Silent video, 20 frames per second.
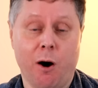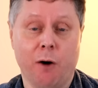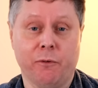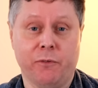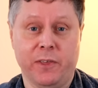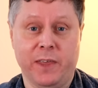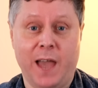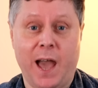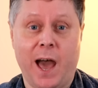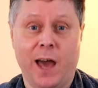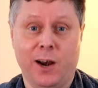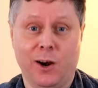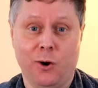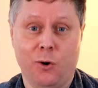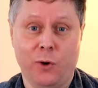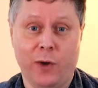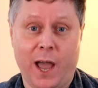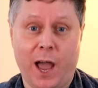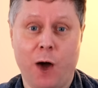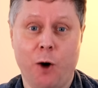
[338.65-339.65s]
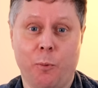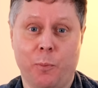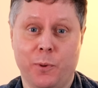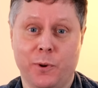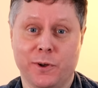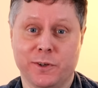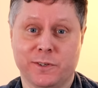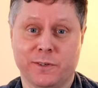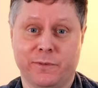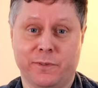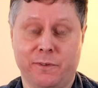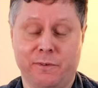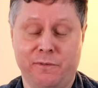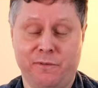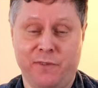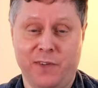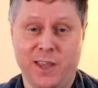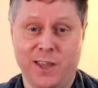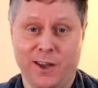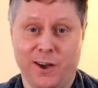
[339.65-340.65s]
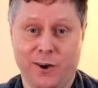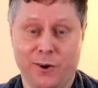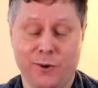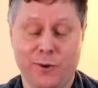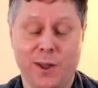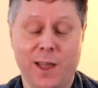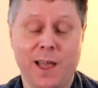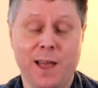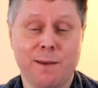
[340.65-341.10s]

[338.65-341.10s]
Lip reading: of the analog outputs of the FiiO,